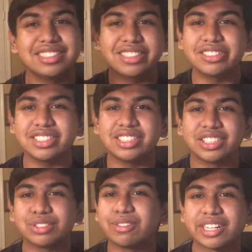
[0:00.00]
Usually you
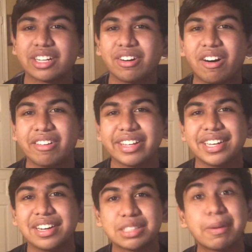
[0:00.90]
just want to go all in,
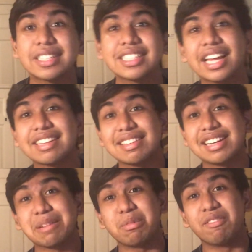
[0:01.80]
especially like the
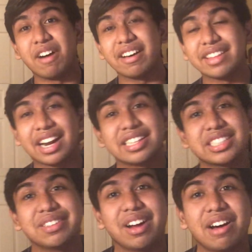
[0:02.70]
deck profile that I
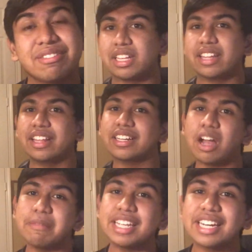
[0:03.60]
showed off. And then
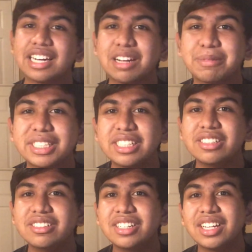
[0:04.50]
coming in at number 2,